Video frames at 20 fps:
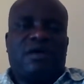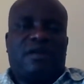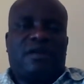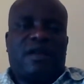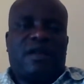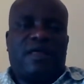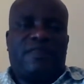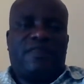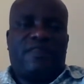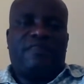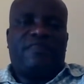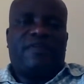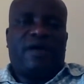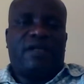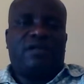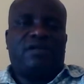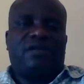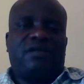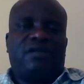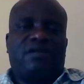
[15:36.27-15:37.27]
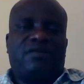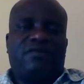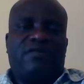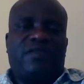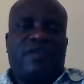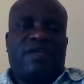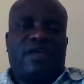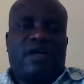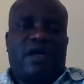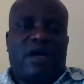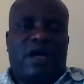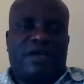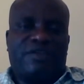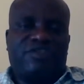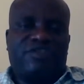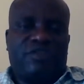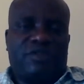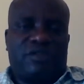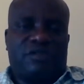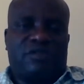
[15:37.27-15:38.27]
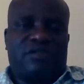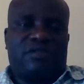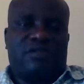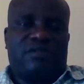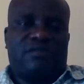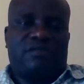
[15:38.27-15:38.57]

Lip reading: rather than the agent.